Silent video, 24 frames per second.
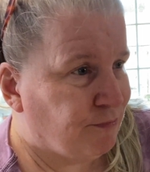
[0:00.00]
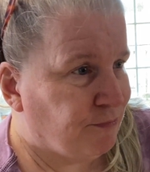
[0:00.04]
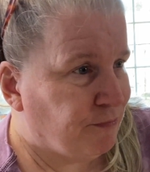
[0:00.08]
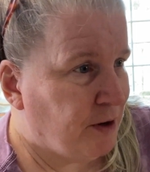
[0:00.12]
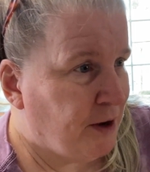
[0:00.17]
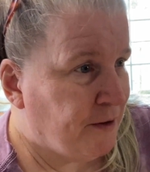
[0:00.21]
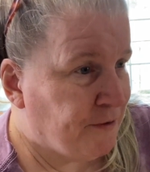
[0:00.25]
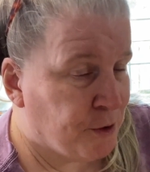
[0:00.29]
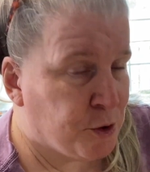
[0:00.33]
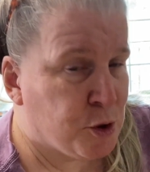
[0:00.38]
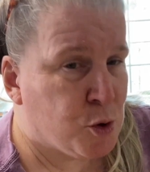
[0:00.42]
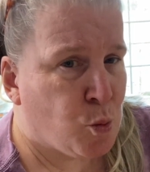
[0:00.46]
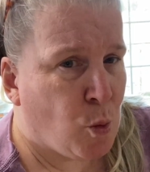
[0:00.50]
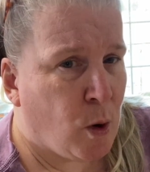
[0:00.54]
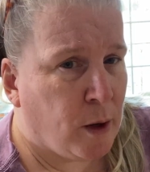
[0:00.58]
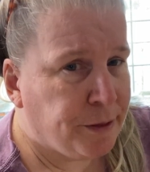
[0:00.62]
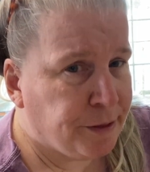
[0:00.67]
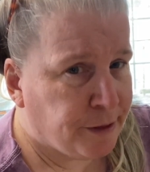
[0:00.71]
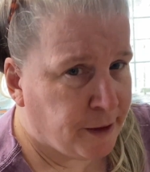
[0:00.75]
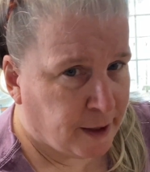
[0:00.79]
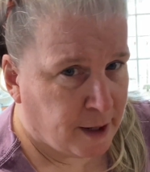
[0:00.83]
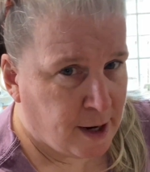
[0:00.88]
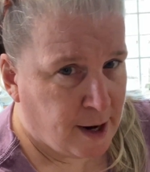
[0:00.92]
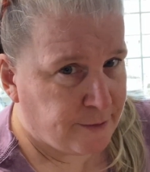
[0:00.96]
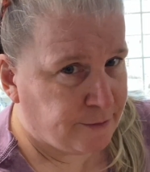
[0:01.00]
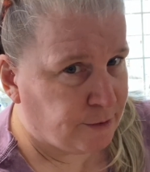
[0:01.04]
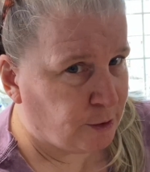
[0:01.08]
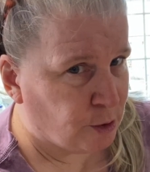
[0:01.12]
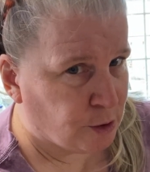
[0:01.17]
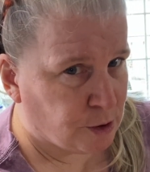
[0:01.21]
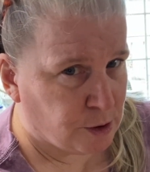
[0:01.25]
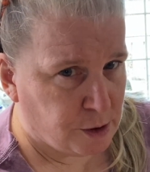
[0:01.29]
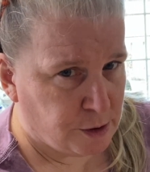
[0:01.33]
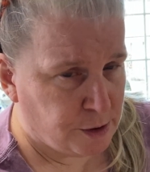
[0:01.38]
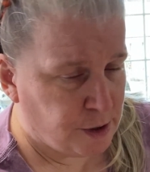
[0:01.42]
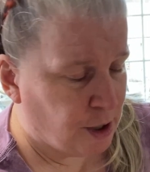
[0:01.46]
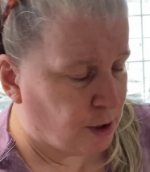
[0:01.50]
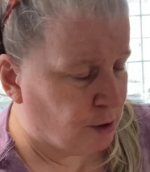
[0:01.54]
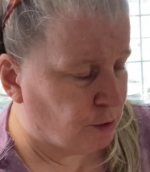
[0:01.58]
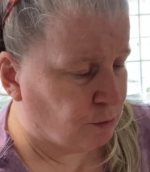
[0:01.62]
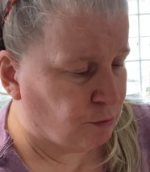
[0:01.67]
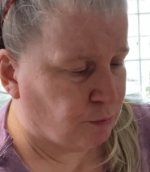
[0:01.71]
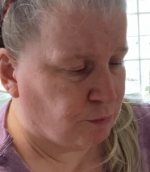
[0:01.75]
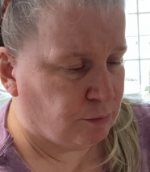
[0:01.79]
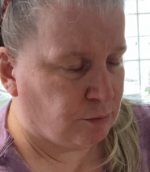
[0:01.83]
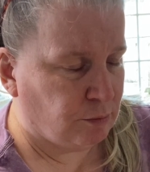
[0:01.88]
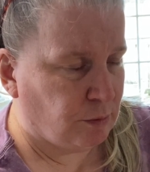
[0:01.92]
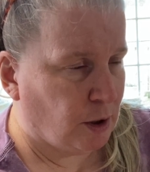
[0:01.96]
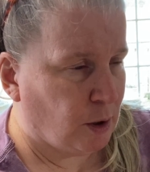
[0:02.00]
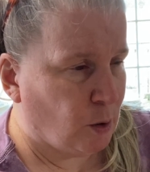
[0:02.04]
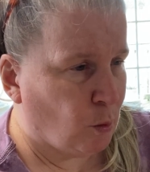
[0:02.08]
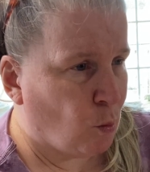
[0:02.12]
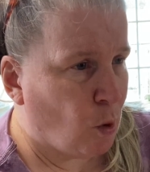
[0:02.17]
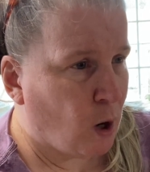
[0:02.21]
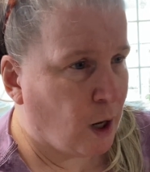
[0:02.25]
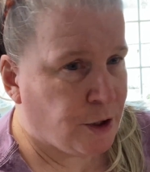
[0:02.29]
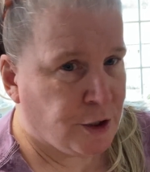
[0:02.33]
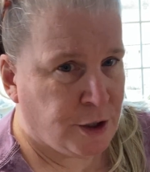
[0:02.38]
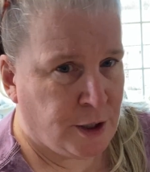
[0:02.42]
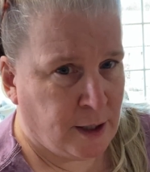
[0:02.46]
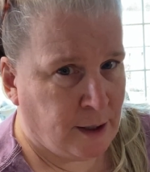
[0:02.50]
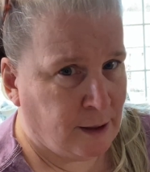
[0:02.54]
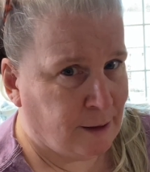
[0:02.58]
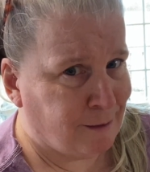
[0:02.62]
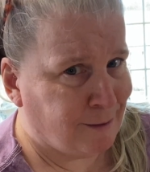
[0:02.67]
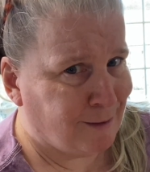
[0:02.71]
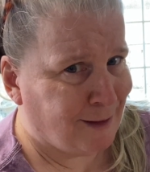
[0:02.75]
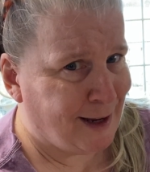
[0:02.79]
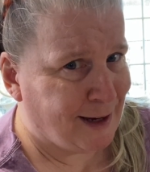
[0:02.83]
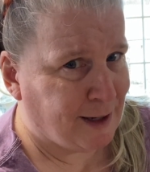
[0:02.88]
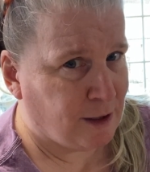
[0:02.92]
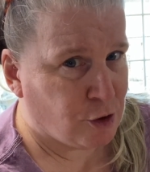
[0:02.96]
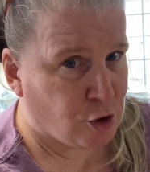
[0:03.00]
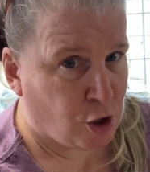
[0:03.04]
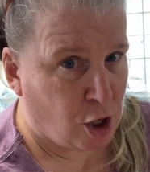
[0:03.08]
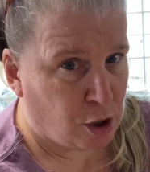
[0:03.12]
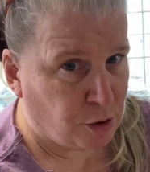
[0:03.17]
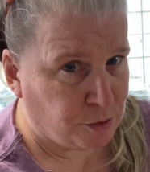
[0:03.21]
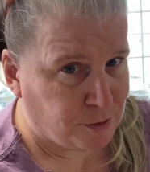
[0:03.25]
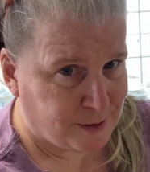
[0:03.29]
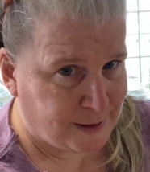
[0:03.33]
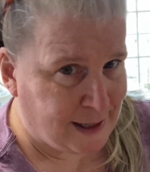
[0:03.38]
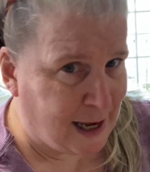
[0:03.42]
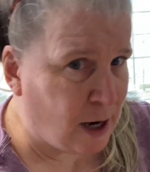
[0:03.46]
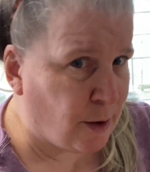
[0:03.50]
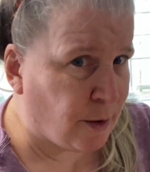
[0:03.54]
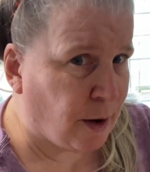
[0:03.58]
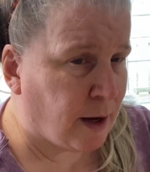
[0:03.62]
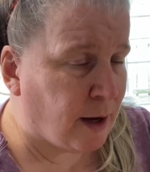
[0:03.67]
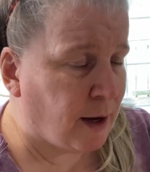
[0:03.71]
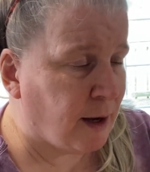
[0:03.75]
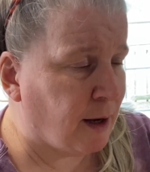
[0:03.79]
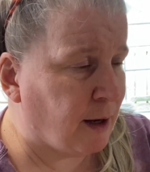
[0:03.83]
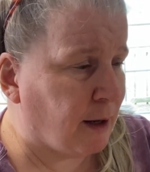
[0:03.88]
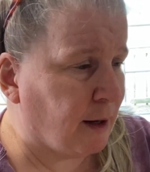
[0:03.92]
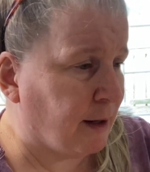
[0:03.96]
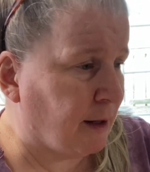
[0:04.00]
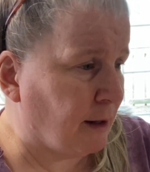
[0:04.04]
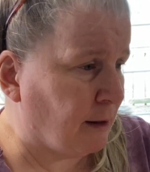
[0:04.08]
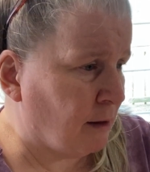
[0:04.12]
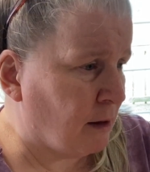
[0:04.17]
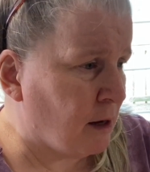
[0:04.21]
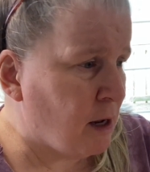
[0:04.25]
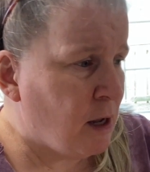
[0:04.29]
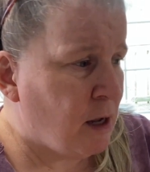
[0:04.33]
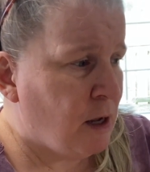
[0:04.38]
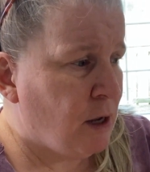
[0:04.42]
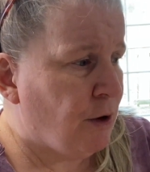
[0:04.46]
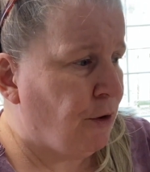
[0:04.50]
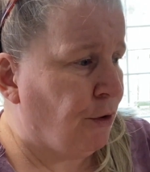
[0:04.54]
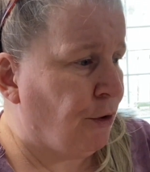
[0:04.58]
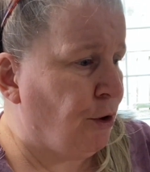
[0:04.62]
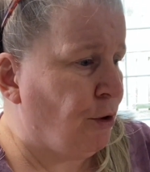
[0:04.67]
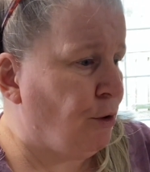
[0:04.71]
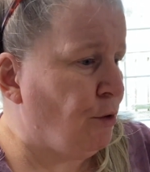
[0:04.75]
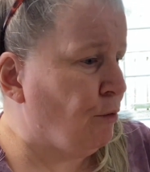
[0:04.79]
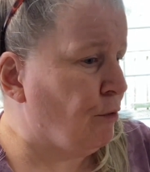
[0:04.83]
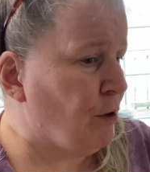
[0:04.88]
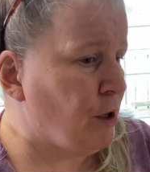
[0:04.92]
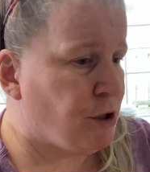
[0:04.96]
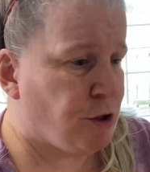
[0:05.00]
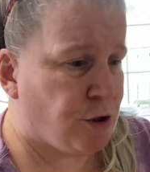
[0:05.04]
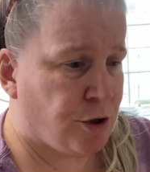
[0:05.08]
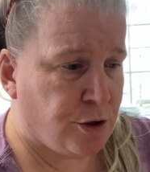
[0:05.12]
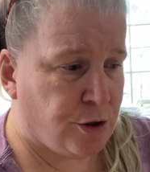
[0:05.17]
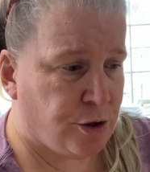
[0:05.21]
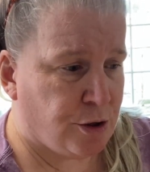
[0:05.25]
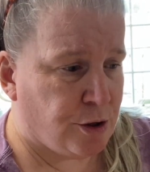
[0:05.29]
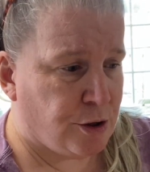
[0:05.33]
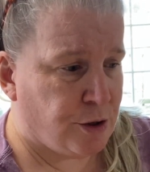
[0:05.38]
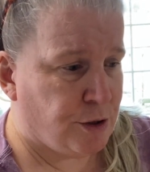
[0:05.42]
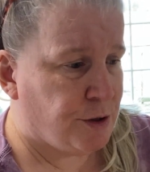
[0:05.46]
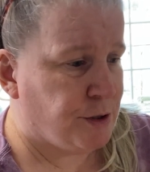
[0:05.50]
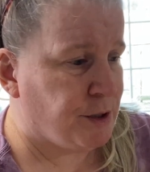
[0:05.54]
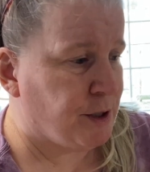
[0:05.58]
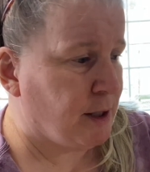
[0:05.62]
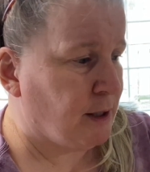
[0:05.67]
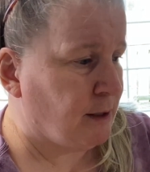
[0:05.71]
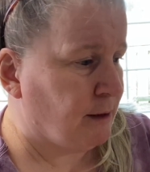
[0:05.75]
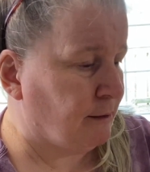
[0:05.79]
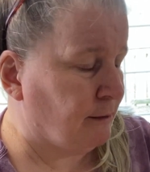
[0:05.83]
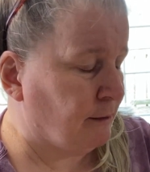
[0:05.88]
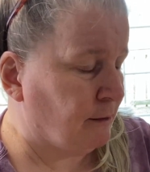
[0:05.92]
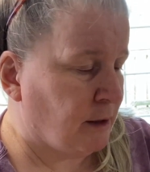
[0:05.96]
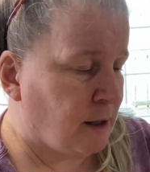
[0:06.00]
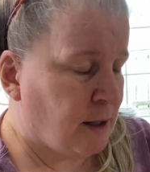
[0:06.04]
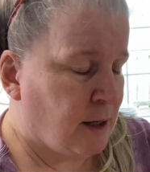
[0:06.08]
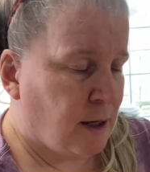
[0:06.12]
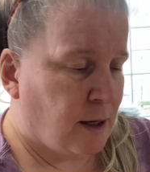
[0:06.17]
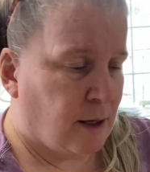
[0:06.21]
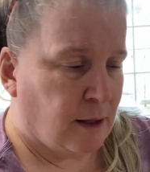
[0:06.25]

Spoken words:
if there's one thing I've learned, you know, watching like Charles Dowding and Hugh Richards and